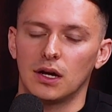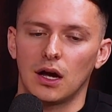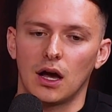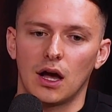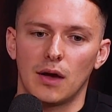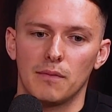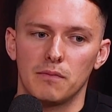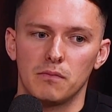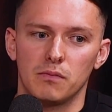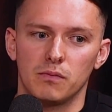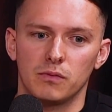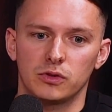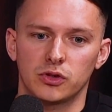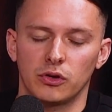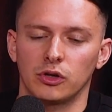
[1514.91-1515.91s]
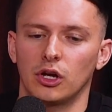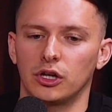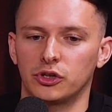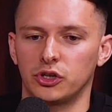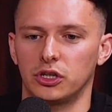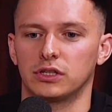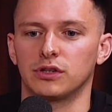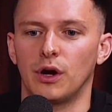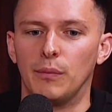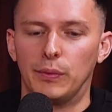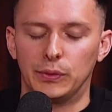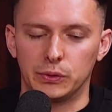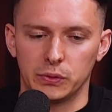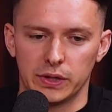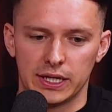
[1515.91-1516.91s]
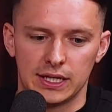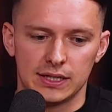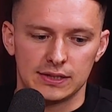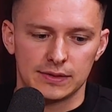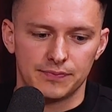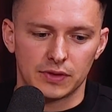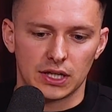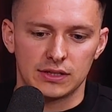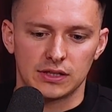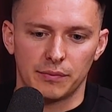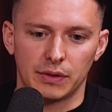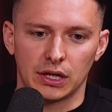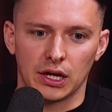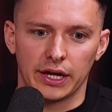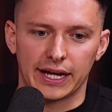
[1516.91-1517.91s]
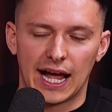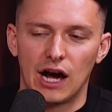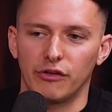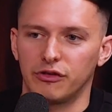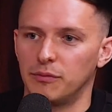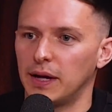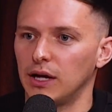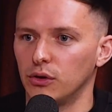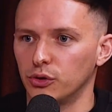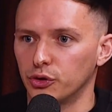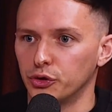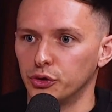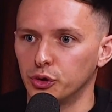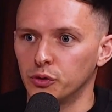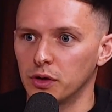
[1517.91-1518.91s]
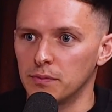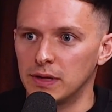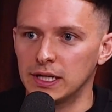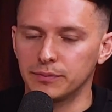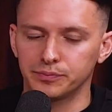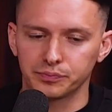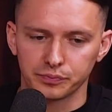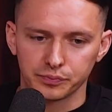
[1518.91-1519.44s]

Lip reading: So a good example is something like Alphabet or Google at the minute.